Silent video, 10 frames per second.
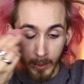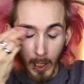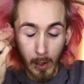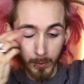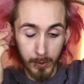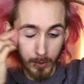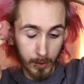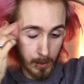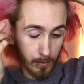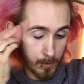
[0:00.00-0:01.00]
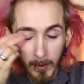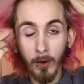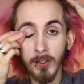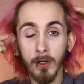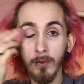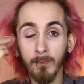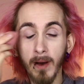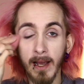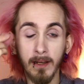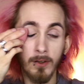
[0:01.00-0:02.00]
ghost, you know. Because I don't
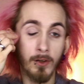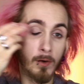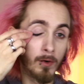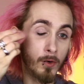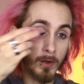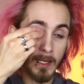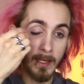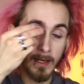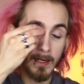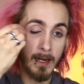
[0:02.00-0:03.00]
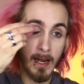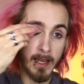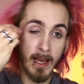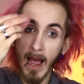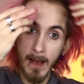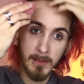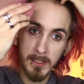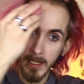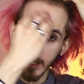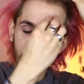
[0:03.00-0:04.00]
mind, you know, looking like I am
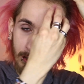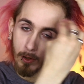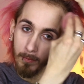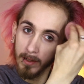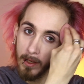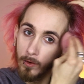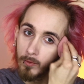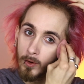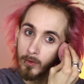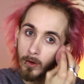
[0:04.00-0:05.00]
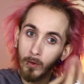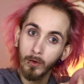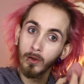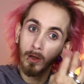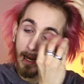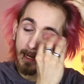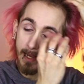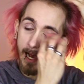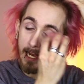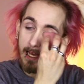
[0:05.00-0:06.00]
sick, you know, but I don't want to look
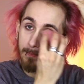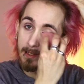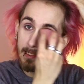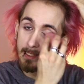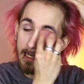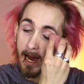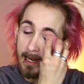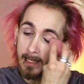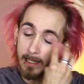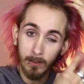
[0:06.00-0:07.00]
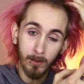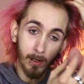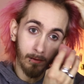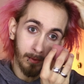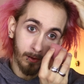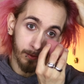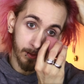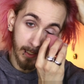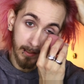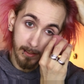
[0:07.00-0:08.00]
like I am dying, you know,
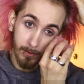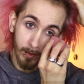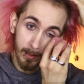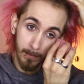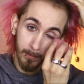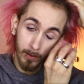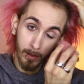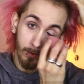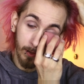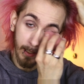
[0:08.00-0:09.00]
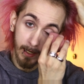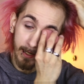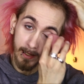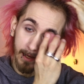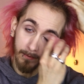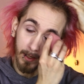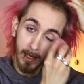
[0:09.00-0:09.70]
because that is what I'm looking like every